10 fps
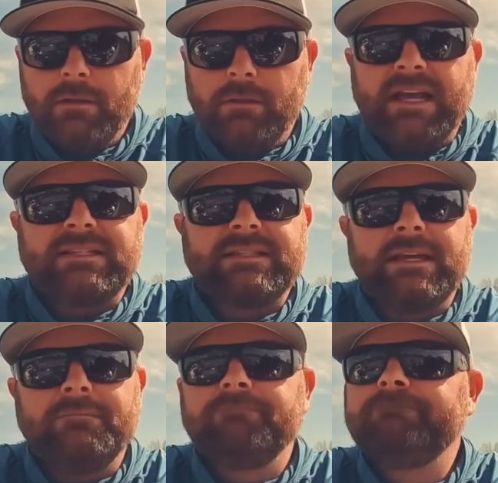less
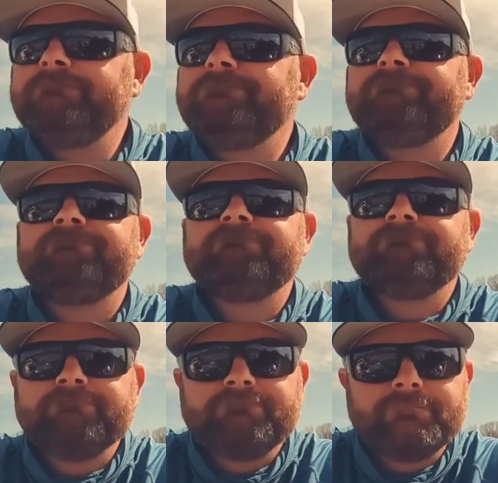than,
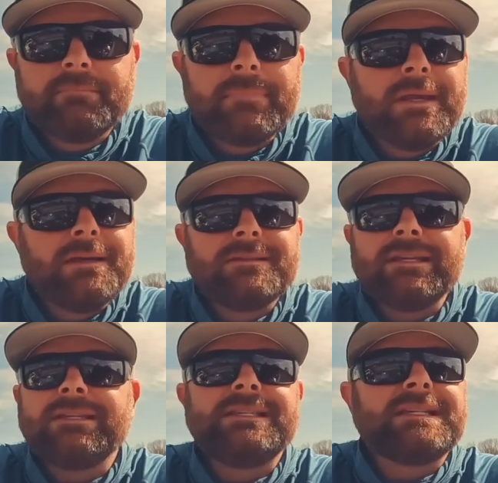
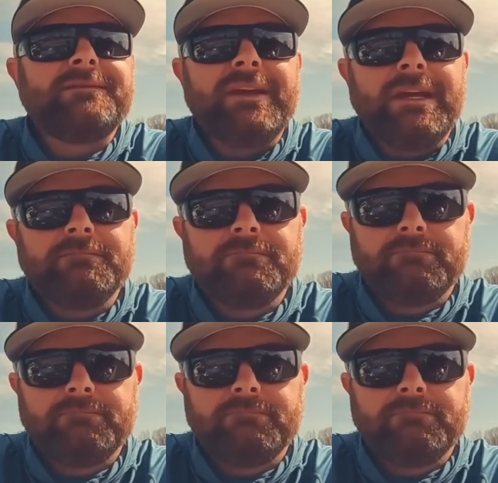say, six feet,